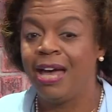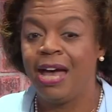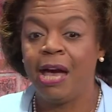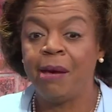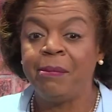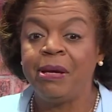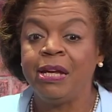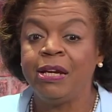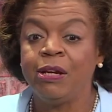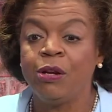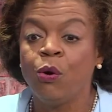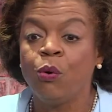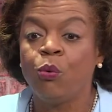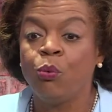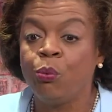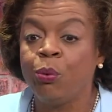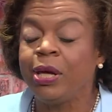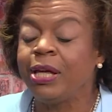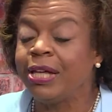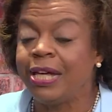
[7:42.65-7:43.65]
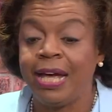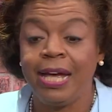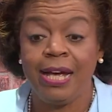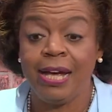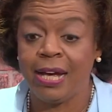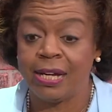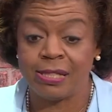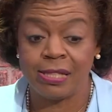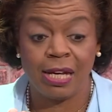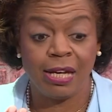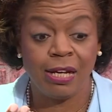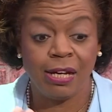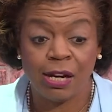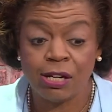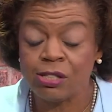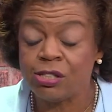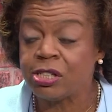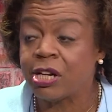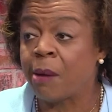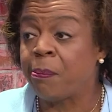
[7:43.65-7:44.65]
I mean, we, he is a
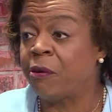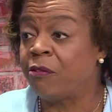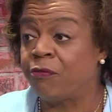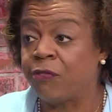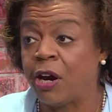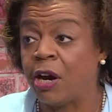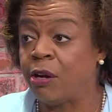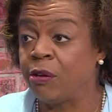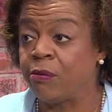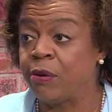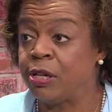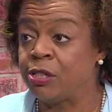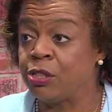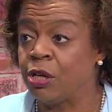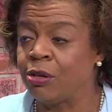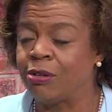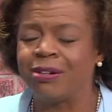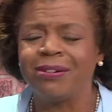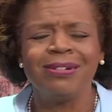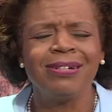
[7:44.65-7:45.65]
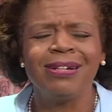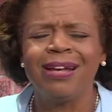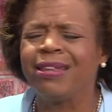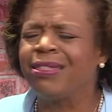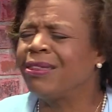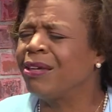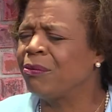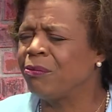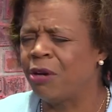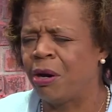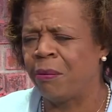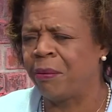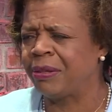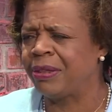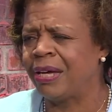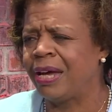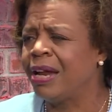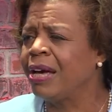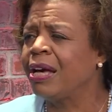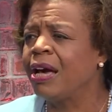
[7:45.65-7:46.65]
gun shop and firing range owner. Nothing wrong with
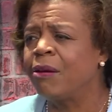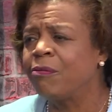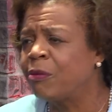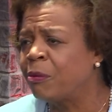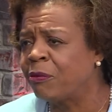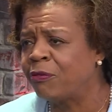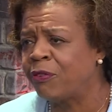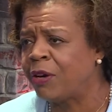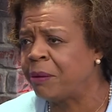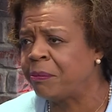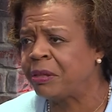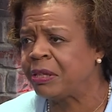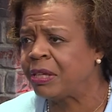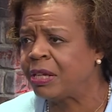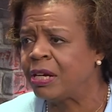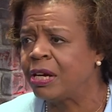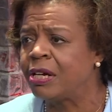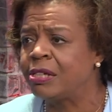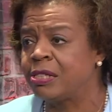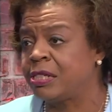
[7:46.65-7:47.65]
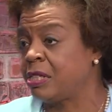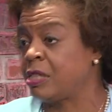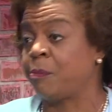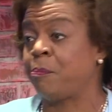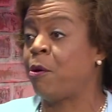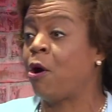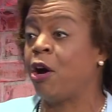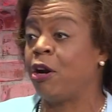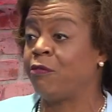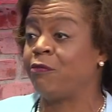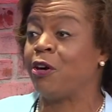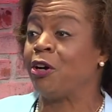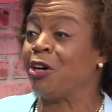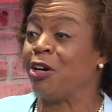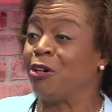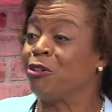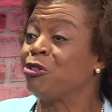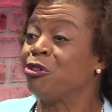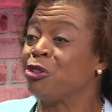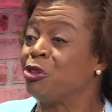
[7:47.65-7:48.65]
that. I come from a family that hunts as a part of our
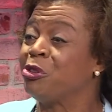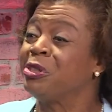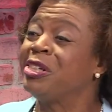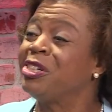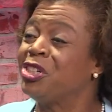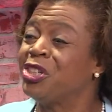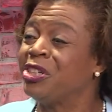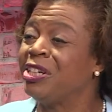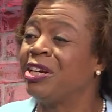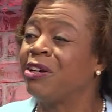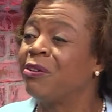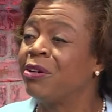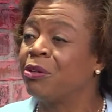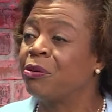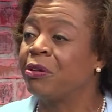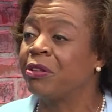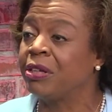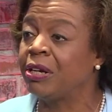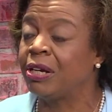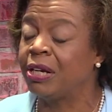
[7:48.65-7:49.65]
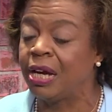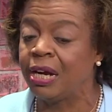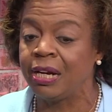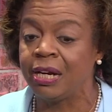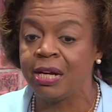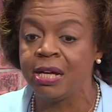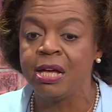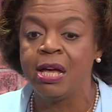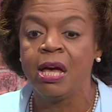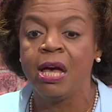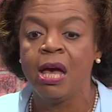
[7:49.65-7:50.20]
culture and tradition here in North Carolina.